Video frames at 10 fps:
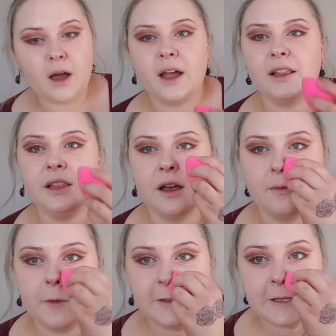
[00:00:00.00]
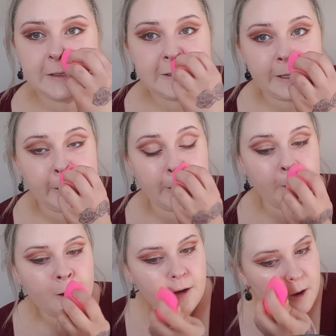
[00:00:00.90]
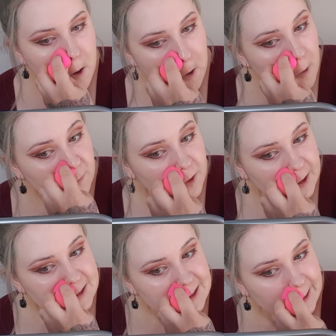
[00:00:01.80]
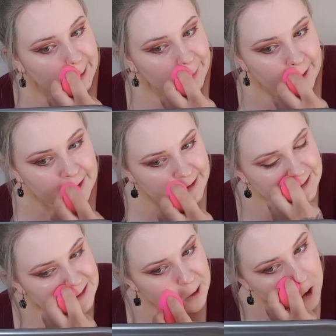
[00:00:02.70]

I love this concealer for concealing redness,